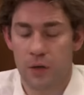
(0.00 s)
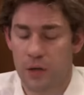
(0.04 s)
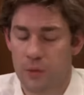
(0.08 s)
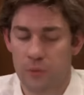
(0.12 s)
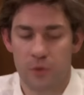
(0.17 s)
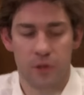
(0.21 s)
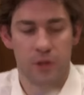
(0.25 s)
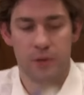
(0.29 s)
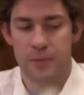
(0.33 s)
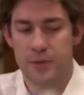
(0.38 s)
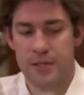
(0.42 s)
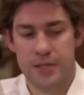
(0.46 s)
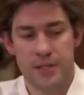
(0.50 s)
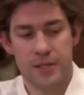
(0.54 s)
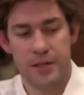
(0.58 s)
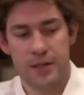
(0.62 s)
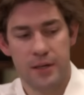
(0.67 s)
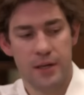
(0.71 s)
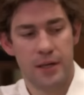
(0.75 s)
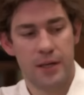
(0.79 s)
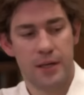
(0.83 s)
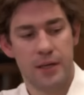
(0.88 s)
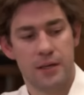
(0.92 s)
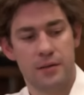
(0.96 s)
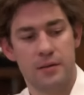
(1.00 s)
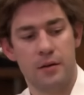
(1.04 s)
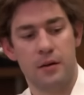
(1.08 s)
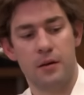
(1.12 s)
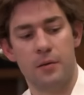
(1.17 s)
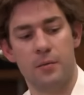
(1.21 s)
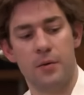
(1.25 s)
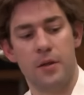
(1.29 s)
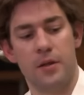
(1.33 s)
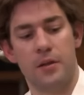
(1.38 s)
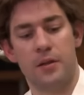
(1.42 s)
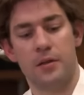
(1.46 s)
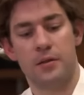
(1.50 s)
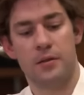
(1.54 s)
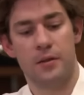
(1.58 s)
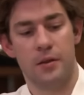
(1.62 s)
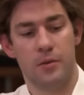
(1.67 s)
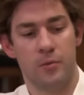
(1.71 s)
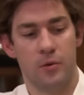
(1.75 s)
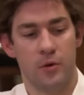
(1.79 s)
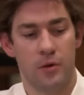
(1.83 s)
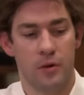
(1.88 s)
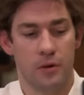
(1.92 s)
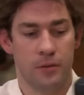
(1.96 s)
Dwight, I'm really busy. I can't talk about this
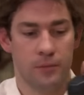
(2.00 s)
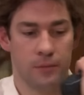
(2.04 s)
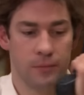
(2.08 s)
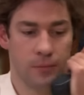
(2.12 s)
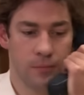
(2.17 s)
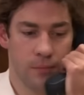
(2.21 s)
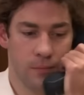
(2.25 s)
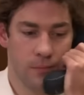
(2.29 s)
anymore.